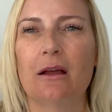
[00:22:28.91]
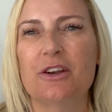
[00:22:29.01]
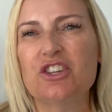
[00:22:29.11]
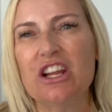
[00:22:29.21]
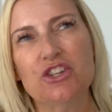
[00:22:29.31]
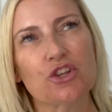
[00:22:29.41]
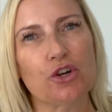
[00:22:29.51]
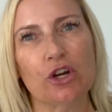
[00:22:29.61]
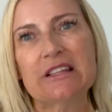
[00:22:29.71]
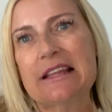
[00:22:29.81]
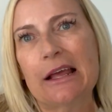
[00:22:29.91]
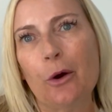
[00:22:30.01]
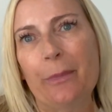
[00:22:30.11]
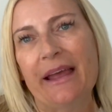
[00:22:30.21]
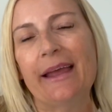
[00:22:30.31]
change the colours a
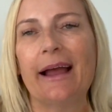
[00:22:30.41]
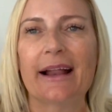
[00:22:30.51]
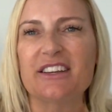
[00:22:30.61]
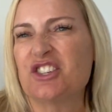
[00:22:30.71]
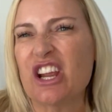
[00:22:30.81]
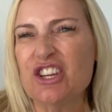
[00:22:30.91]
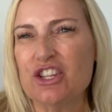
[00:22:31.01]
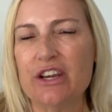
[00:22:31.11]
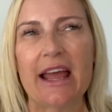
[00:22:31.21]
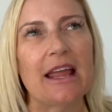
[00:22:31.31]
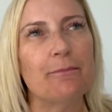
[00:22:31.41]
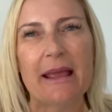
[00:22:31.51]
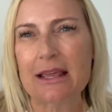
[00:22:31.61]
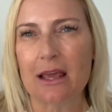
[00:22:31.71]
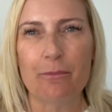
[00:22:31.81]
little bit and change the name,
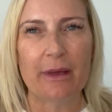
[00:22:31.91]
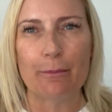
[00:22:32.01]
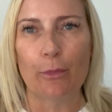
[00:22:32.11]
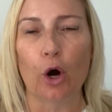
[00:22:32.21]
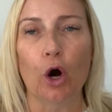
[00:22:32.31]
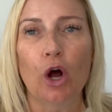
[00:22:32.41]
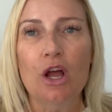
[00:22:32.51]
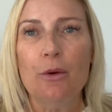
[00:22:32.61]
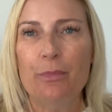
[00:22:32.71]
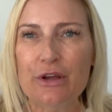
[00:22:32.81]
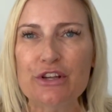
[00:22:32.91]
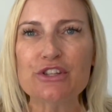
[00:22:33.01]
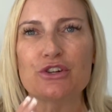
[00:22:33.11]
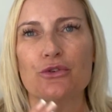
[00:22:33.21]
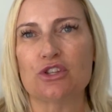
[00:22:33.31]
make it a bit more
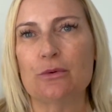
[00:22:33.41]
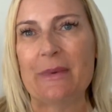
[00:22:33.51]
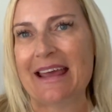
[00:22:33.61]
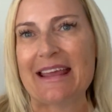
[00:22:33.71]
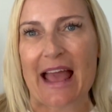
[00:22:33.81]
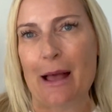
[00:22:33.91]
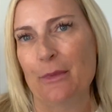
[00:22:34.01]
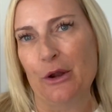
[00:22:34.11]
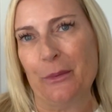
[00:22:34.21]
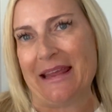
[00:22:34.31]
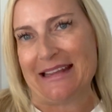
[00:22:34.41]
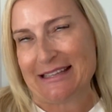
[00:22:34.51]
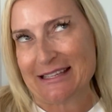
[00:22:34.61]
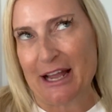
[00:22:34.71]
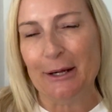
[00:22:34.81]
personal to me, Emma
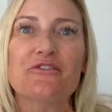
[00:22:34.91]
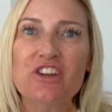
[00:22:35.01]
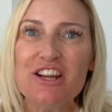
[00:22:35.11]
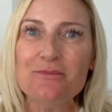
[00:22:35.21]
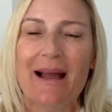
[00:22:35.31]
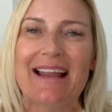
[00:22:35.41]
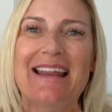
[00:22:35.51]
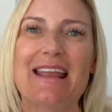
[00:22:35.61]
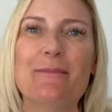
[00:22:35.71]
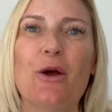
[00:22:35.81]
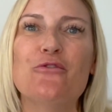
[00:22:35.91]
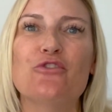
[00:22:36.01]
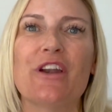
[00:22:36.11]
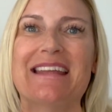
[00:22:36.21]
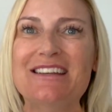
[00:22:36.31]
Louise. So I've changed my name
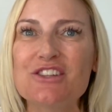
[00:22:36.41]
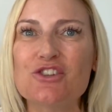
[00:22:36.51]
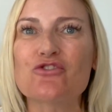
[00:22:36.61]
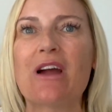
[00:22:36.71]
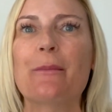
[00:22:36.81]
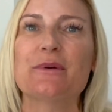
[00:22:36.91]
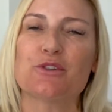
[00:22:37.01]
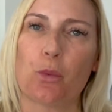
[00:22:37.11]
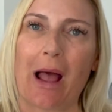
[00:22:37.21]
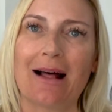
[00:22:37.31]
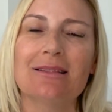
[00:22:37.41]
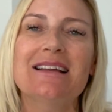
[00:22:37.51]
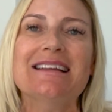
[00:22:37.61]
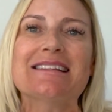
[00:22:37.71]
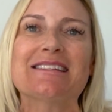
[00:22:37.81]
over on Instagram as
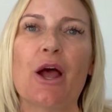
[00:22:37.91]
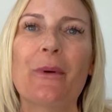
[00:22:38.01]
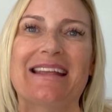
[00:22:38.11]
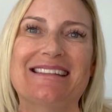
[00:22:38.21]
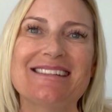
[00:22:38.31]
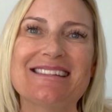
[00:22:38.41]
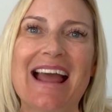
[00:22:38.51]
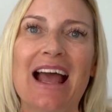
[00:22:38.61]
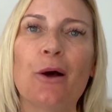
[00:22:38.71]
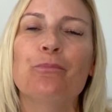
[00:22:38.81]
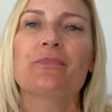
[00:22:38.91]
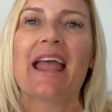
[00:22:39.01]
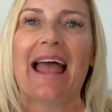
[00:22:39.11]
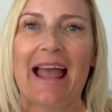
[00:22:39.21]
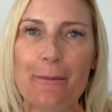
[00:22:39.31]
well. So it is now
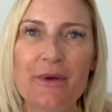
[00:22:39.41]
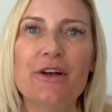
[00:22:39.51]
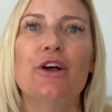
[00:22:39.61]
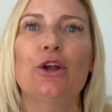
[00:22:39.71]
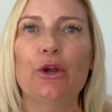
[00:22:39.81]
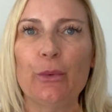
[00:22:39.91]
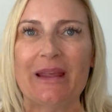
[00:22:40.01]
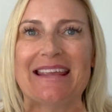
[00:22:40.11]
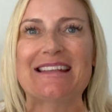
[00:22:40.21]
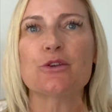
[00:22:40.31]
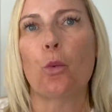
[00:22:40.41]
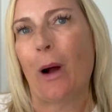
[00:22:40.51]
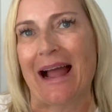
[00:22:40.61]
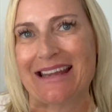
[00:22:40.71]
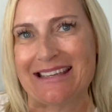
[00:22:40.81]
Emma Louise
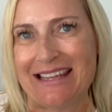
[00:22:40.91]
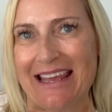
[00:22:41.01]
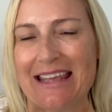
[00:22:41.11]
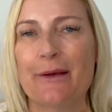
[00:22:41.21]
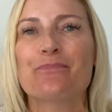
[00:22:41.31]
YT.